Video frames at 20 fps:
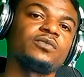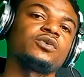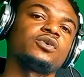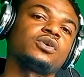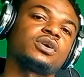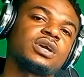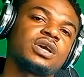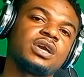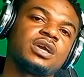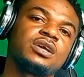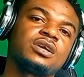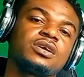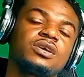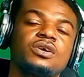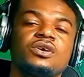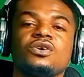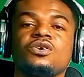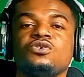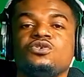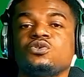Okay,
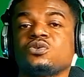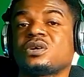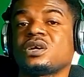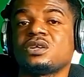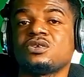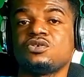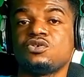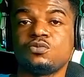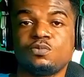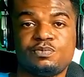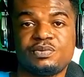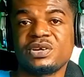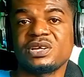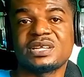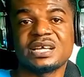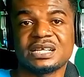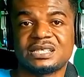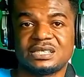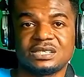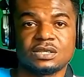you can bring
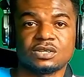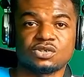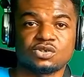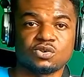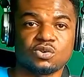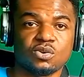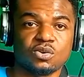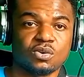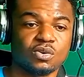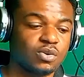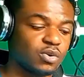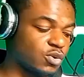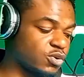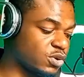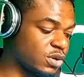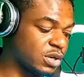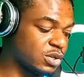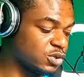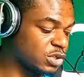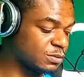that in the song, or you
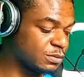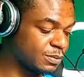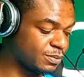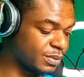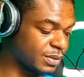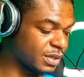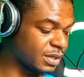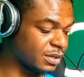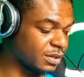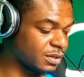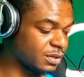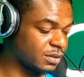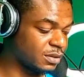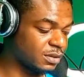can just be playing.